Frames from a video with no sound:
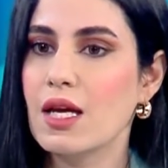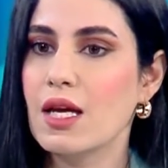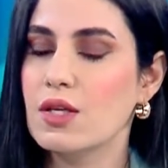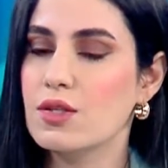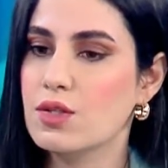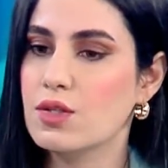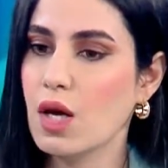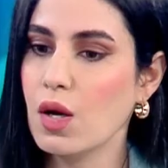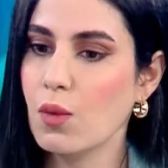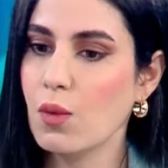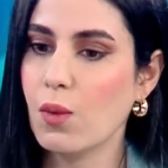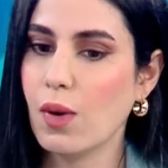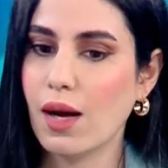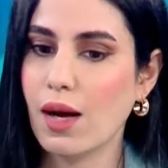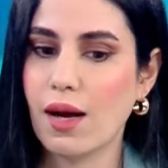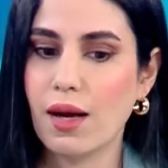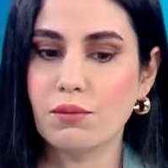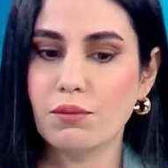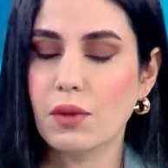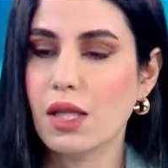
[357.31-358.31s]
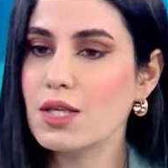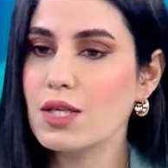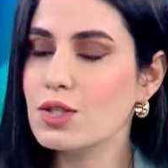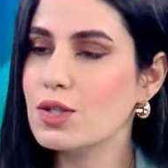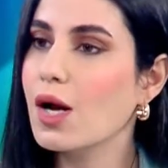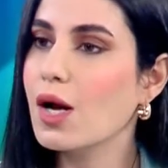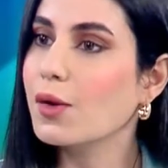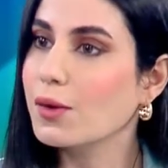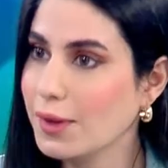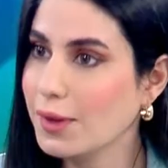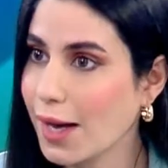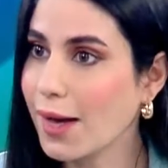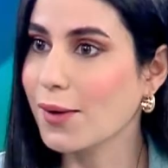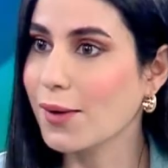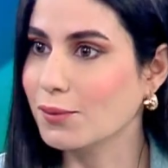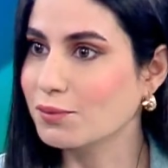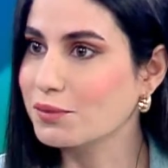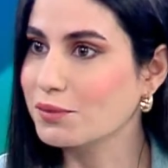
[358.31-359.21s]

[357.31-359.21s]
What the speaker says: So let's talk now